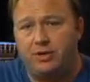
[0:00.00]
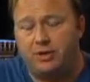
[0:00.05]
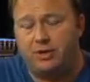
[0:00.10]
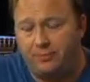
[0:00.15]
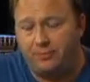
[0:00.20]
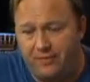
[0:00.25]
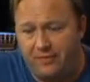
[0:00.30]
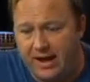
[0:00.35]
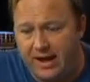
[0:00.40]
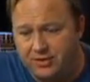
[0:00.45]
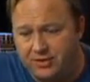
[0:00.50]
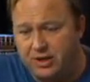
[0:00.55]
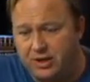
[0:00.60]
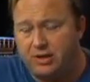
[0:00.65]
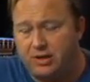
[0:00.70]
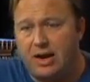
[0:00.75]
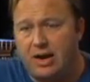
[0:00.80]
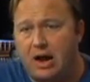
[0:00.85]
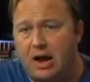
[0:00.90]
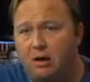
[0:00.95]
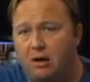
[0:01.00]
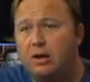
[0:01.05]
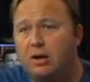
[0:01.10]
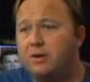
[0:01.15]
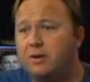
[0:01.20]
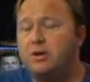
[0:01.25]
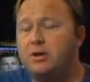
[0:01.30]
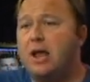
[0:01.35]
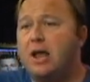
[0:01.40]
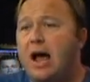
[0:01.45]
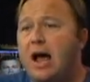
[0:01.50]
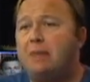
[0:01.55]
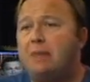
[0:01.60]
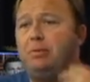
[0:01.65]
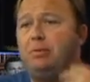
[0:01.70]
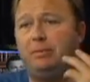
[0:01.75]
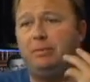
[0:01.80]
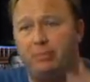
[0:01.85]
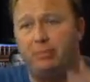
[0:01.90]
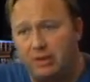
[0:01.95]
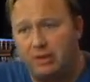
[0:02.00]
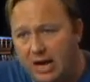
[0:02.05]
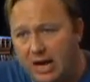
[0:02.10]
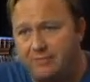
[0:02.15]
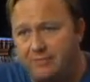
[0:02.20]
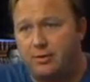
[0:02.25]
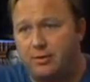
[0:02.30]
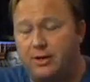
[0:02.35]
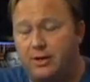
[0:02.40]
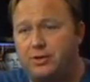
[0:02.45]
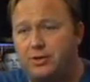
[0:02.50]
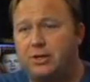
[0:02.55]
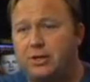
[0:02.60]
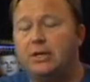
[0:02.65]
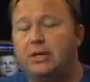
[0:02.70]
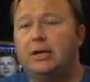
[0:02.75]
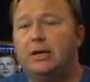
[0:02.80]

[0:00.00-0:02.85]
The feds can now deny people coverage.